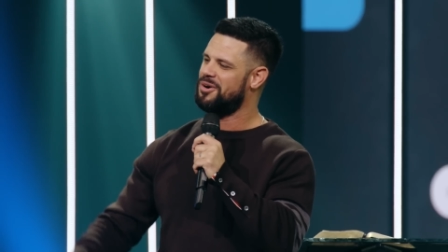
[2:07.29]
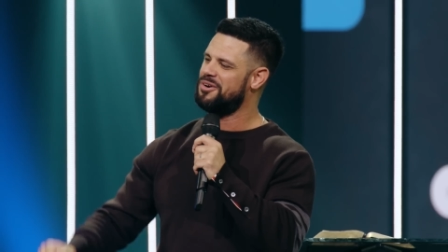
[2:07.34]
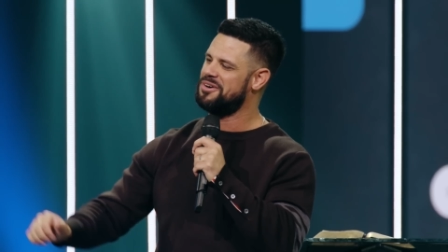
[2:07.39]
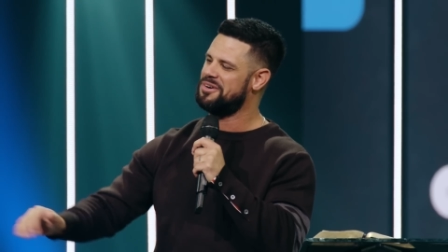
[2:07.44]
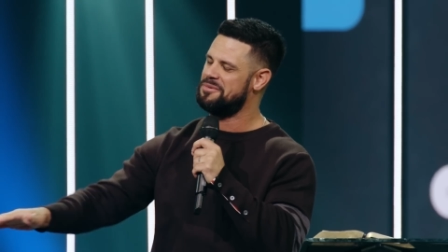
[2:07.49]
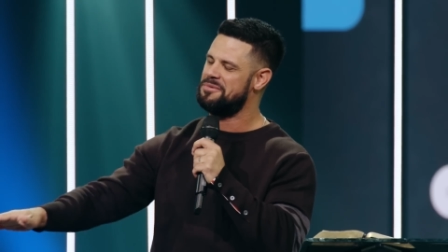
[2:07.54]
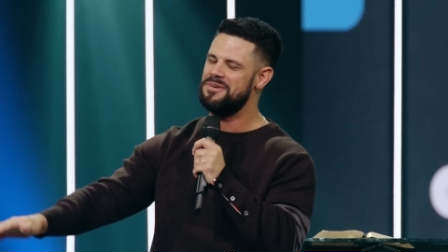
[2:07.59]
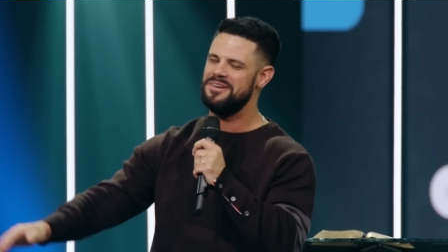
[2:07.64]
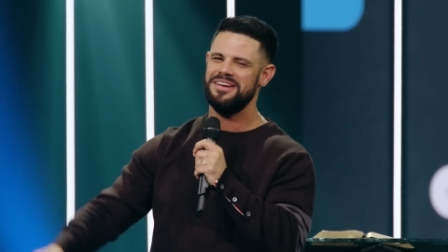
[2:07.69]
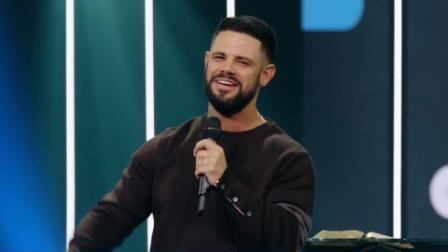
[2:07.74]

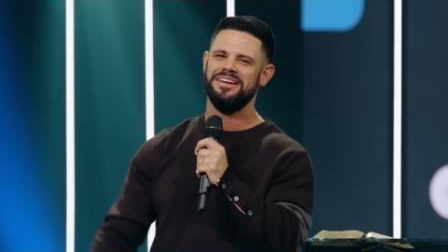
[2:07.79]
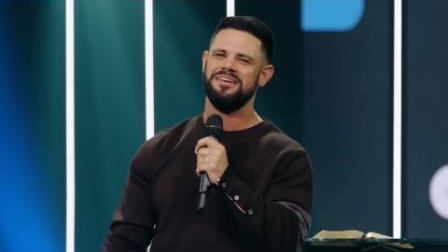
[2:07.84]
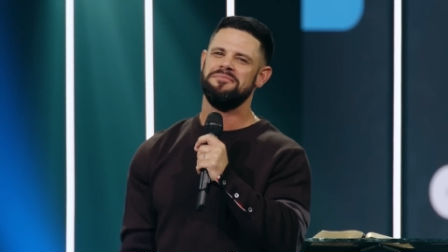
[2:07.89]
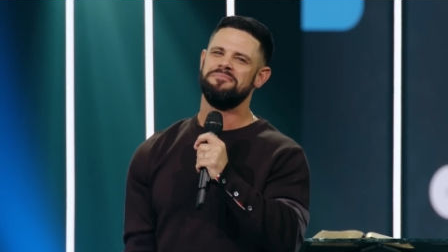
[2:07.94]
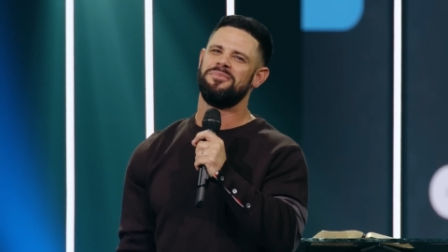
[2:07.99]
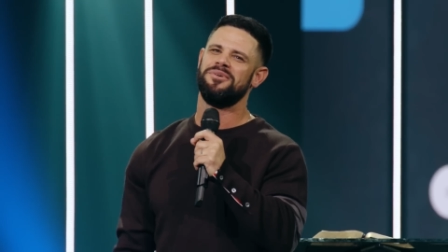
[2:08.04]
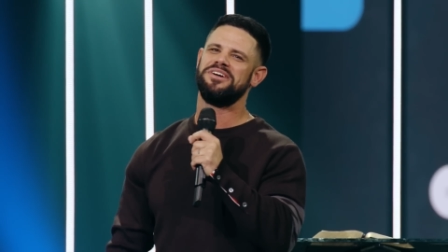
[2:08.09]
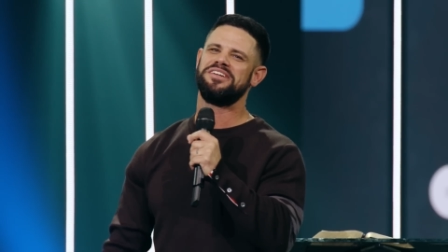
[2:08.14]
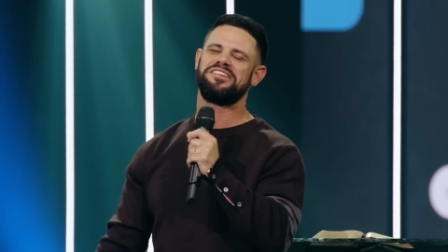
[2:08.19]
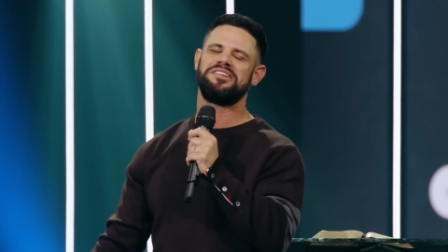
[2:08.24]
boy,
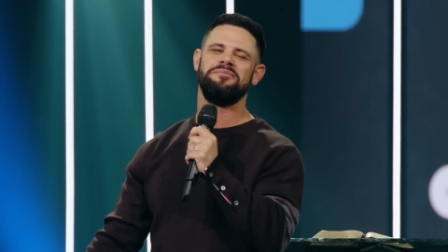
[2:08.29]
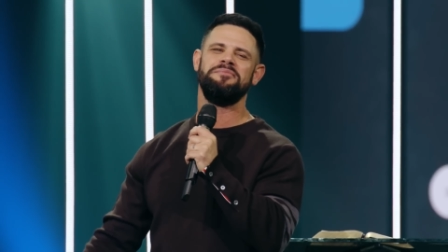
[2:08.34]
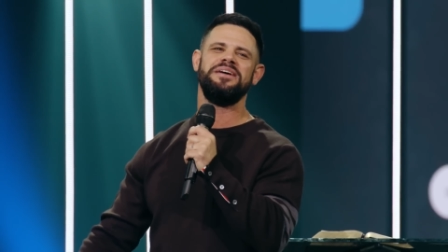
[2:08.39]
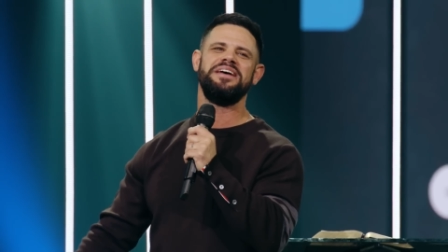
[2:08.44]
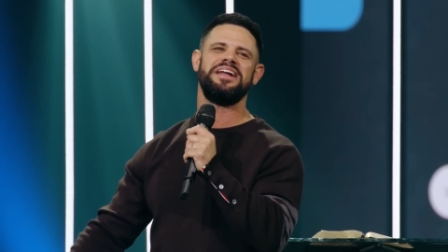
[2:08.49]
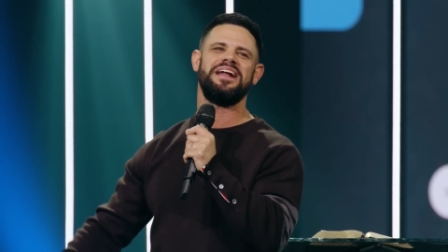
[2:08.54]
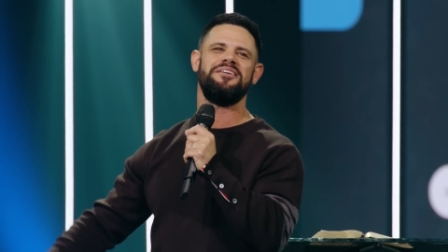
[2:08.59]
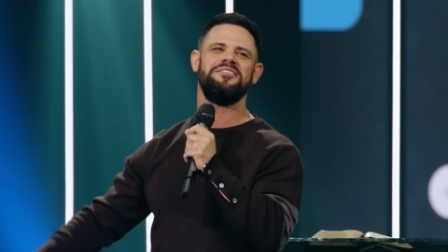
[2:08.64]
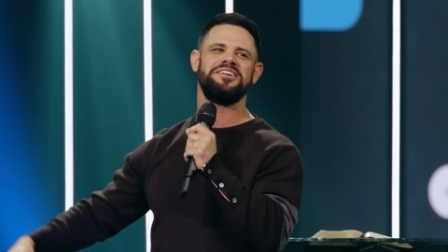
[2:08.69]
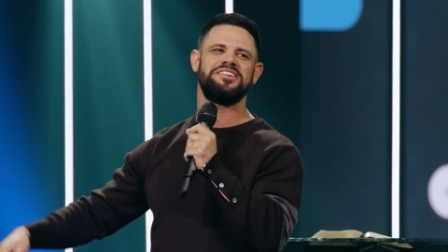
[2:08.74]
boys to
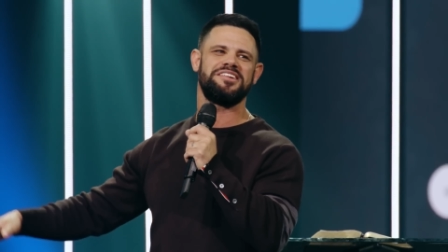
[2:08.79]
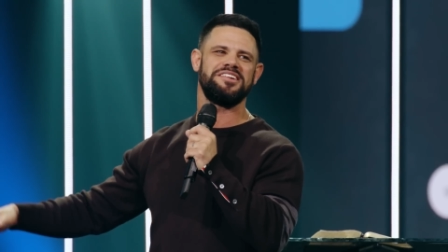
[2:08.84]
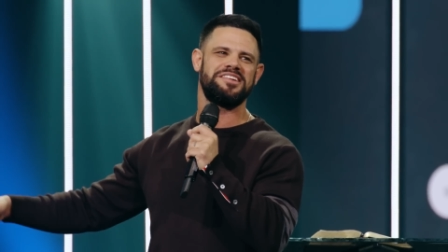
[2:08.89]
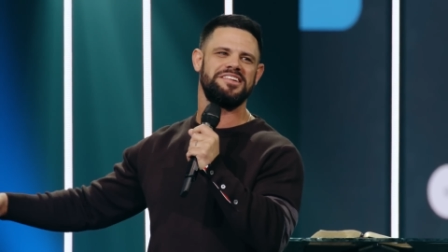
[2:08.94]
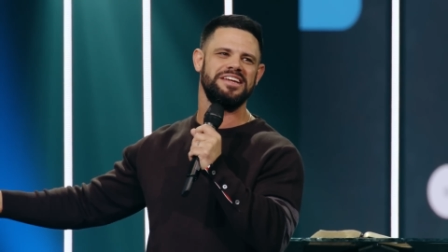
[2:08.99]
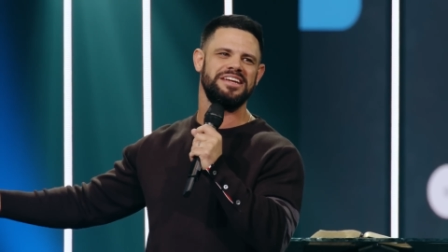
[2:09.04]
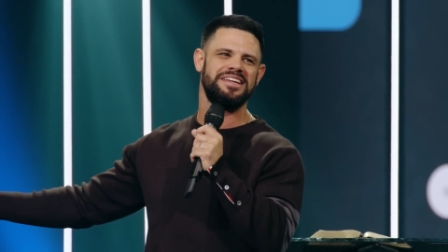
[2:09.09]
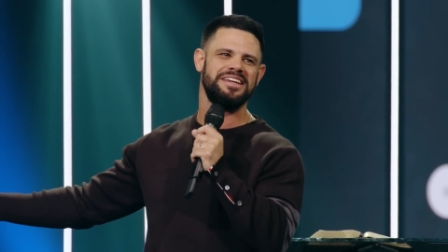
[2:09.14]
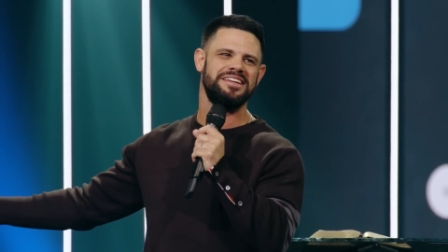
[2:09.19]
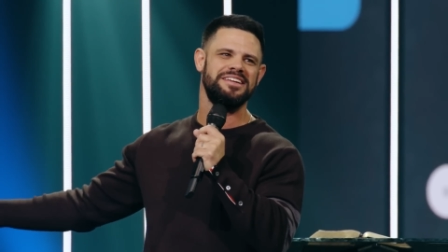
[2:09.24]
men. I was just
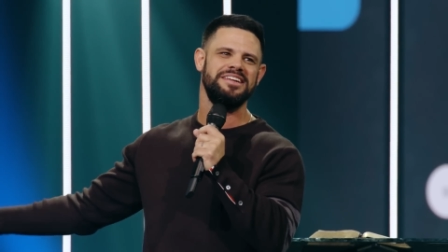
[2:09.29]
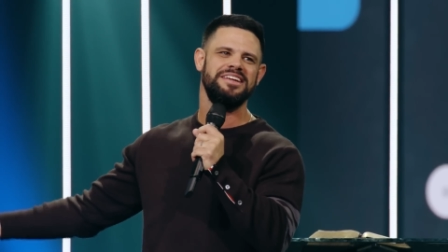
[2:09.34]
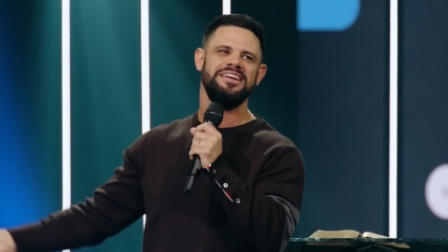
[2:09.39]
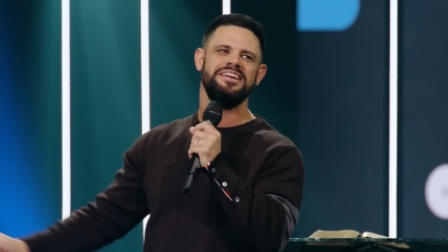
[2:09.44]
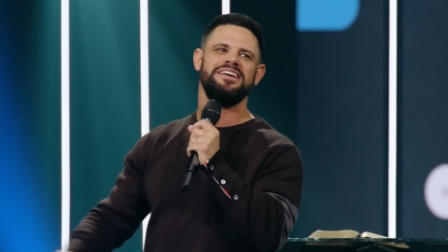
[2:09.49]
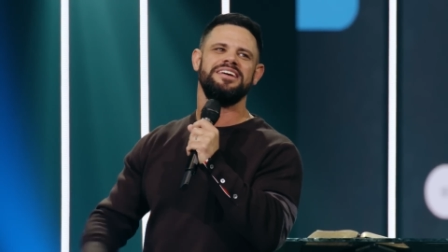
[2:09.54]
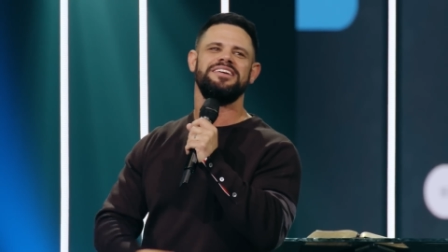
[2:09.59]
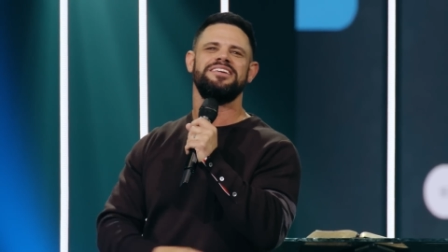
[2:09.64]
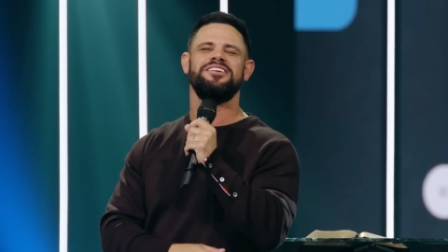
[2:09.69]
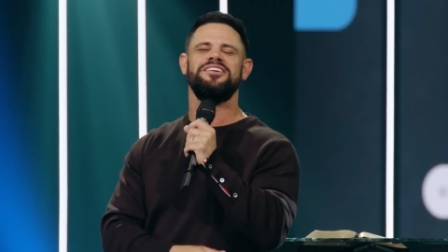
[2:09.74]
thinking,
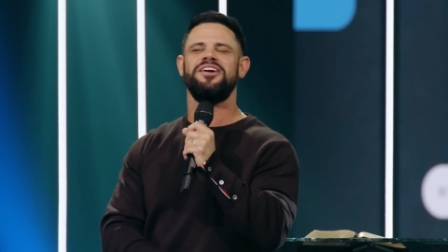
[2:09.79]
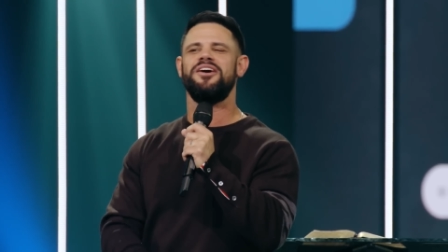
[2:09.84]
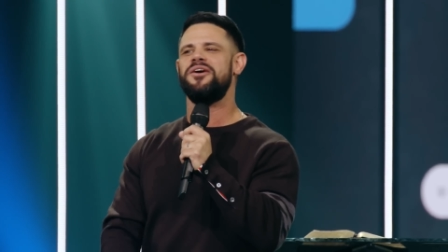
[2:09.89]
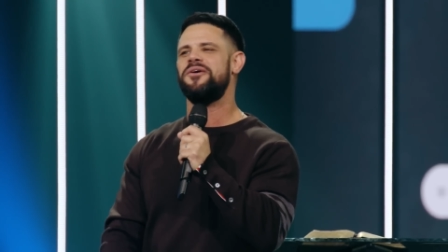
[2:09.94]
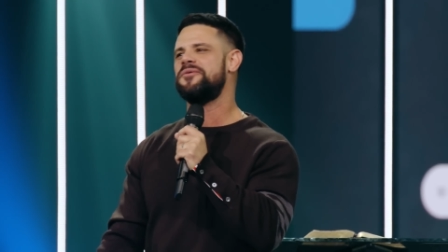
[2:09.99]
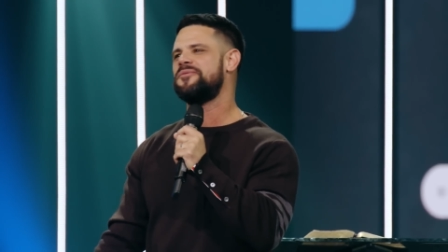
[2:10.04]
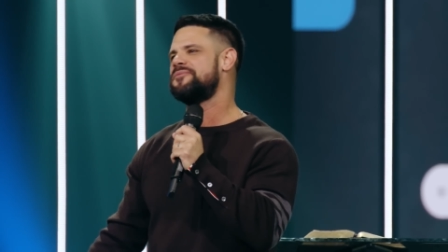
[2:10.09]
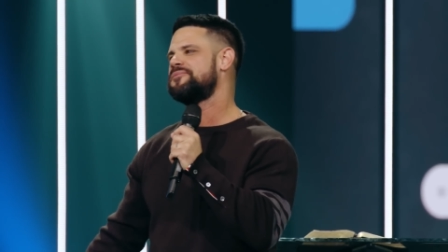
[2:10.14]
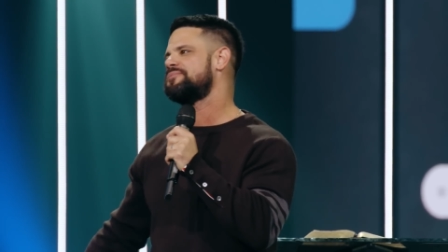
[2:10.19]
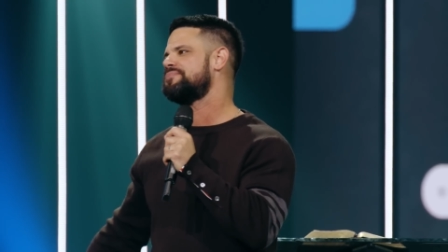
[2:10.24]
you
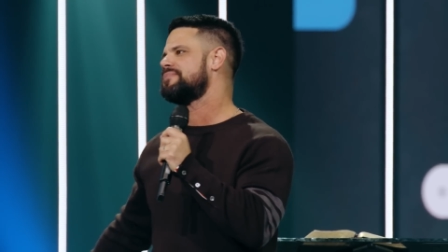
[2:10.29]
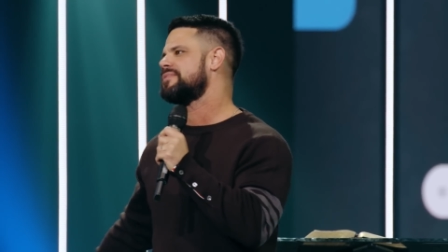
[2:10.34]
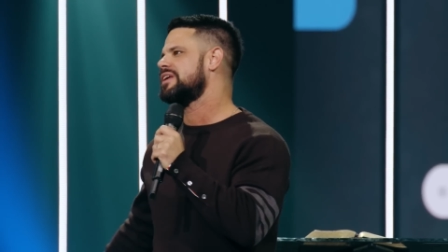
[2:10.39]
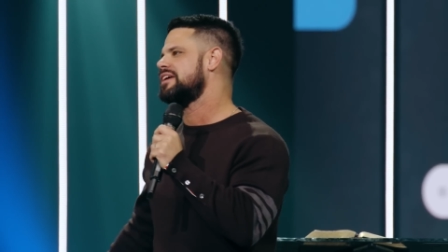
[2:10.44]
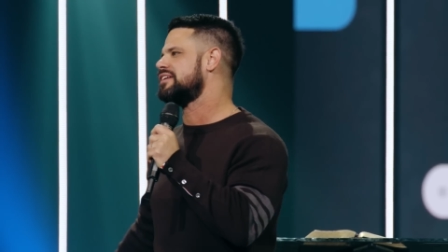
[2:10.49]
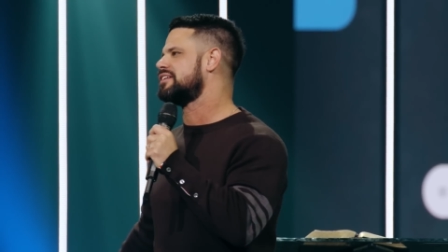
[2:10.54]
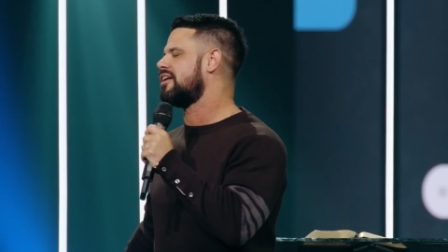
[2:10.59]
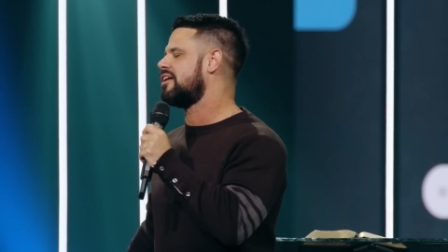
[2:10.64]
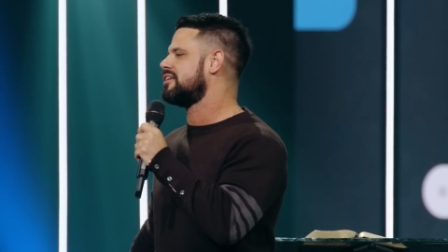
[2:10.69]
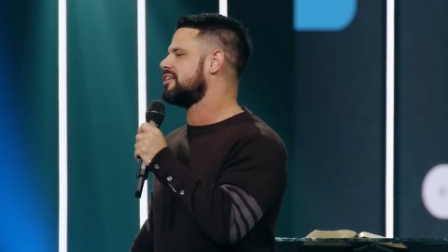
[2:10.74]
know, it's